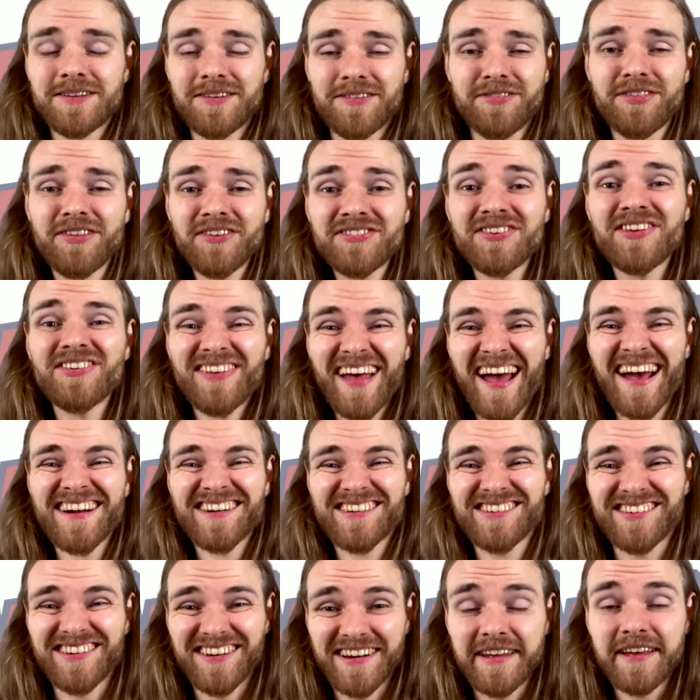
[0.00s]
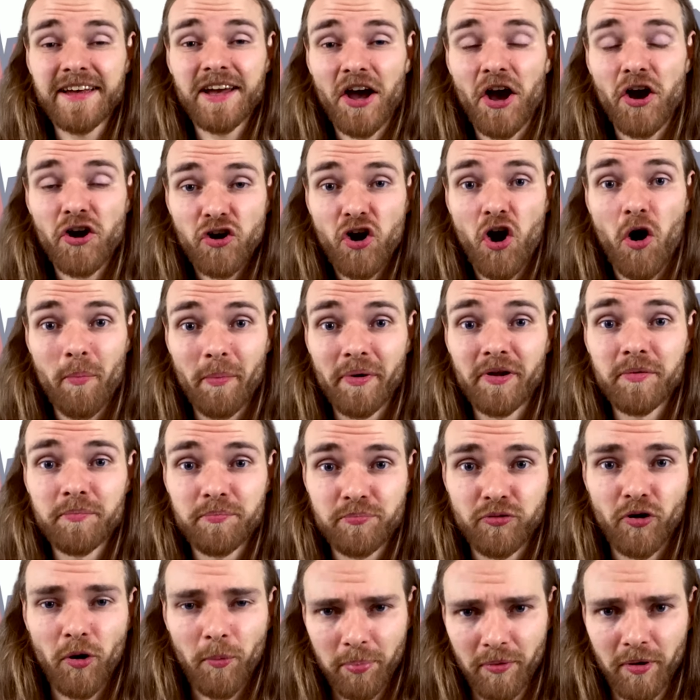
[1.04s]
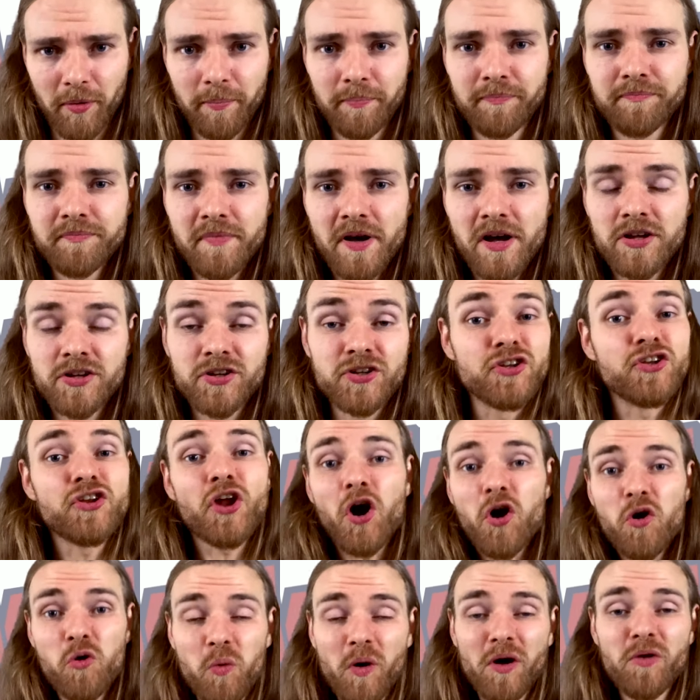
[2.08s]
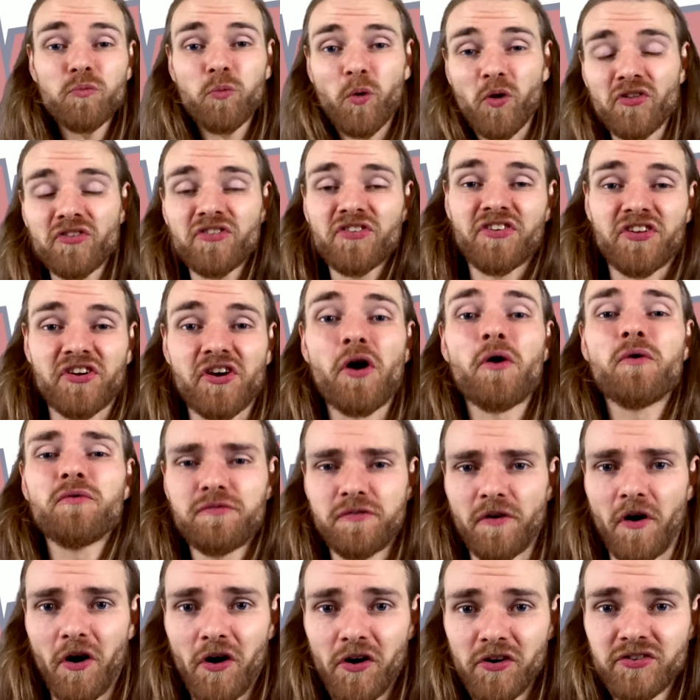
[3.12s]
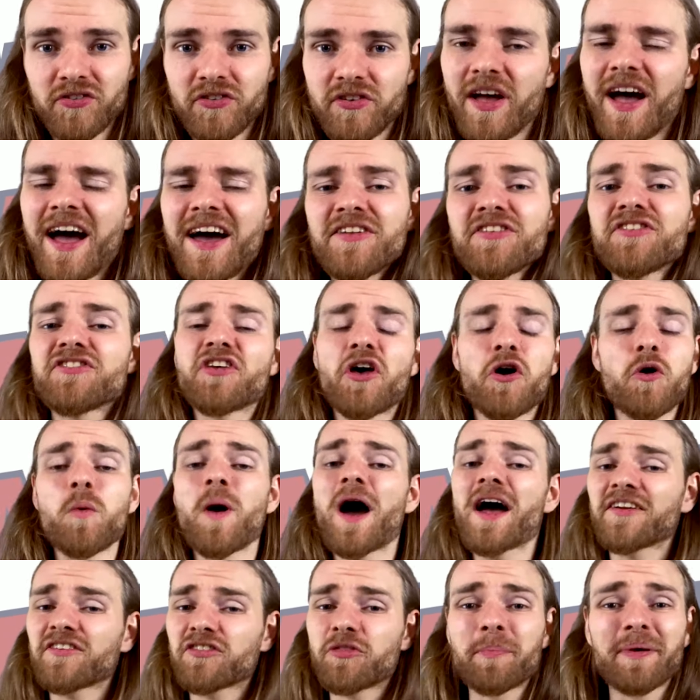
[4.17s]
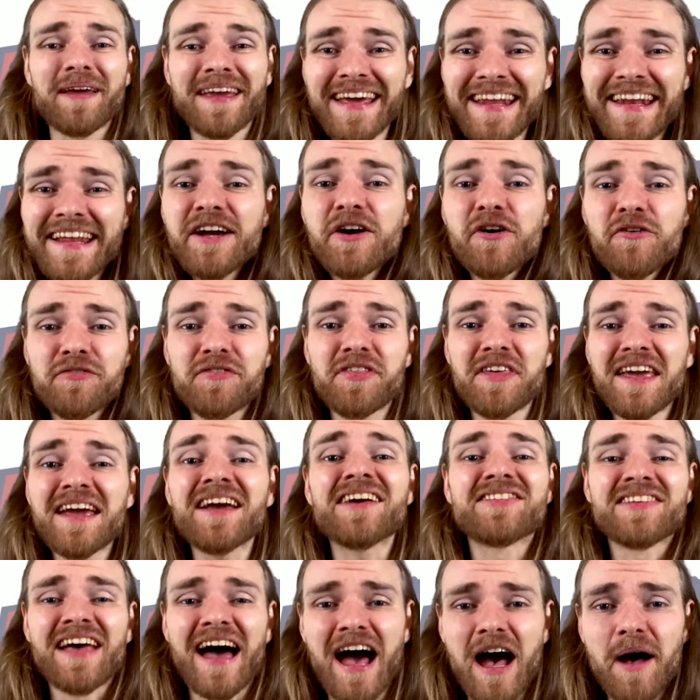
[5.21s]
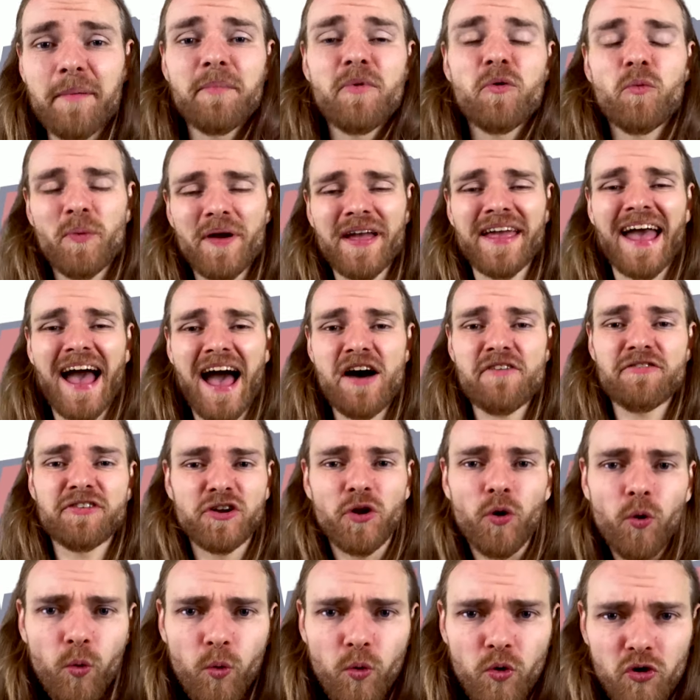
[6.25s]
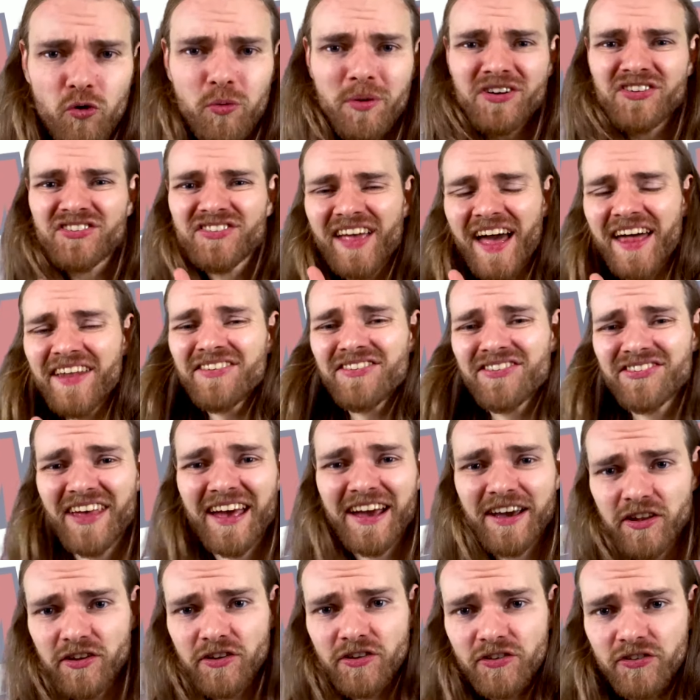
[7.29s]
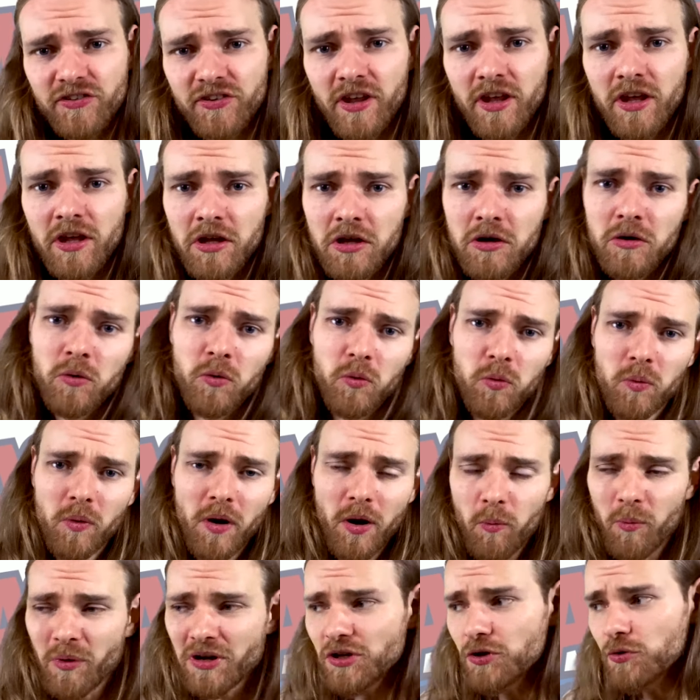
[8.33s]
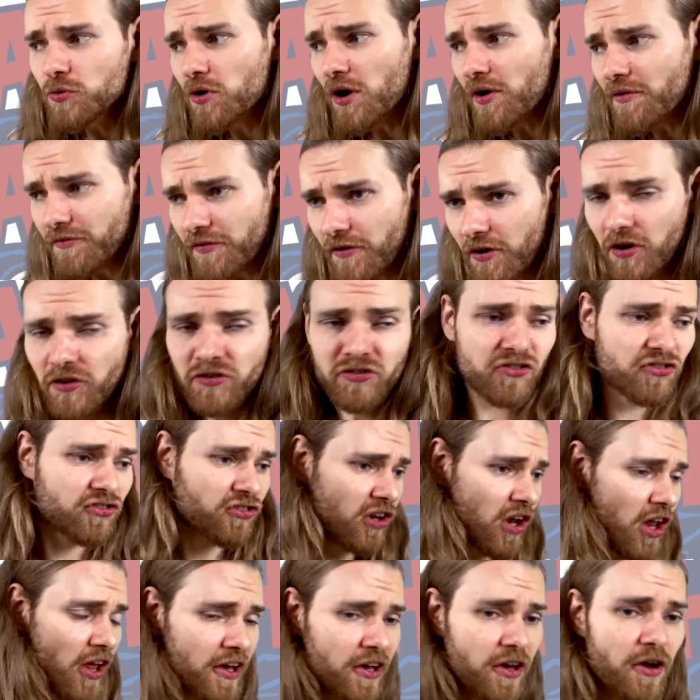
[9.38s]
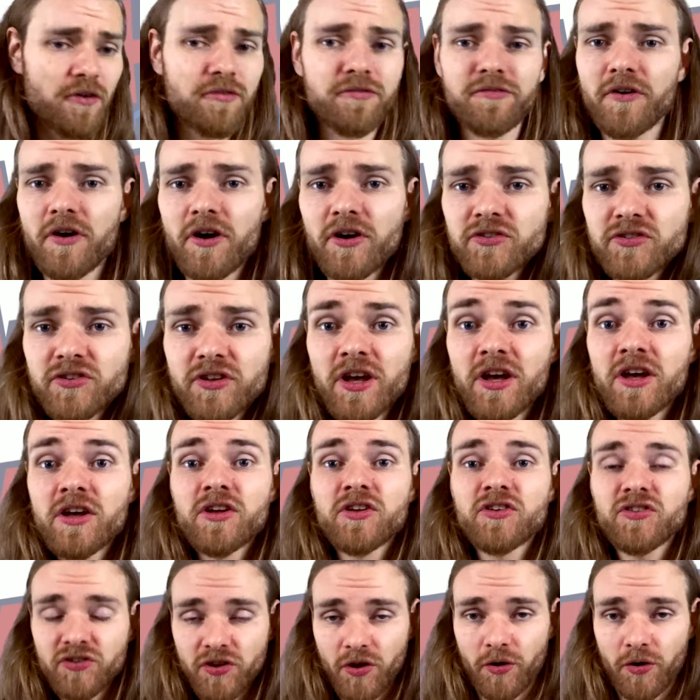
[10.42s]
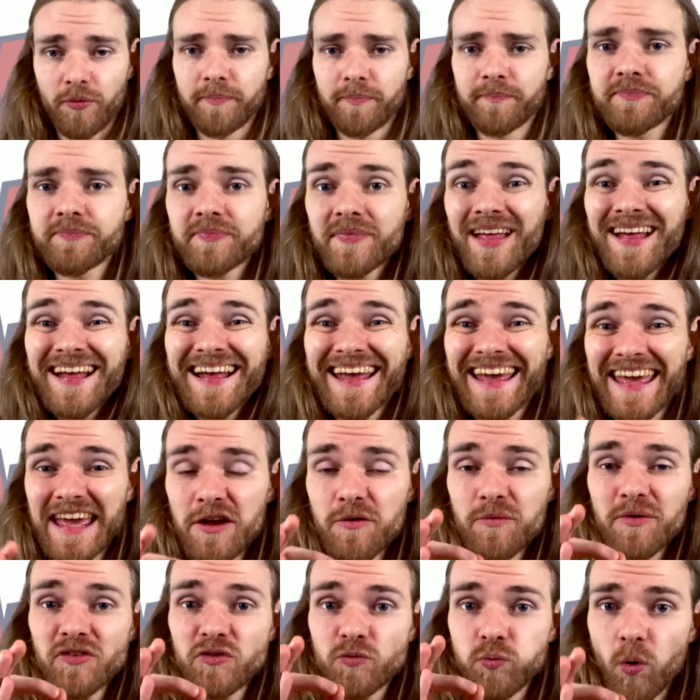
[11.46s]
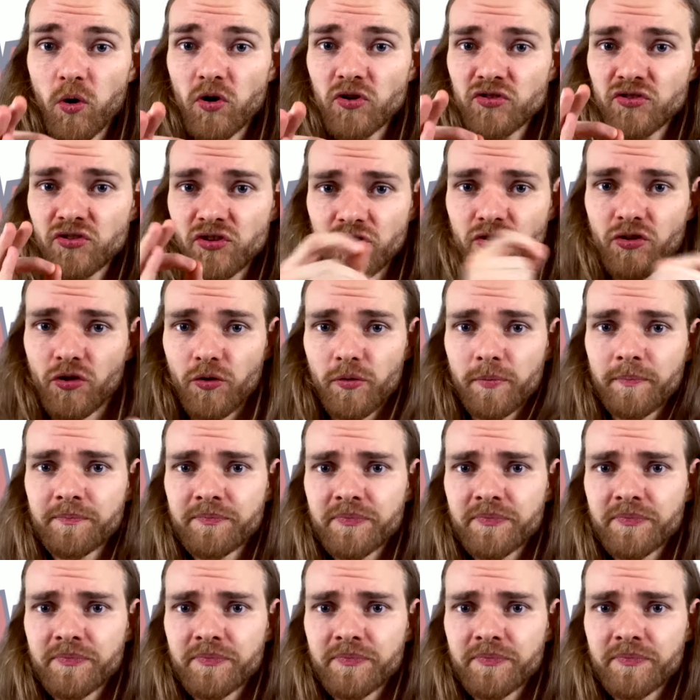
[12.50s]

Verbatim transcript: This is actually a common problem. No one wants to go first, and so at the beginning of the exam, we have an awkward 10 seconds. Ooh, will you go first? Shall I go first? So, here is what to do.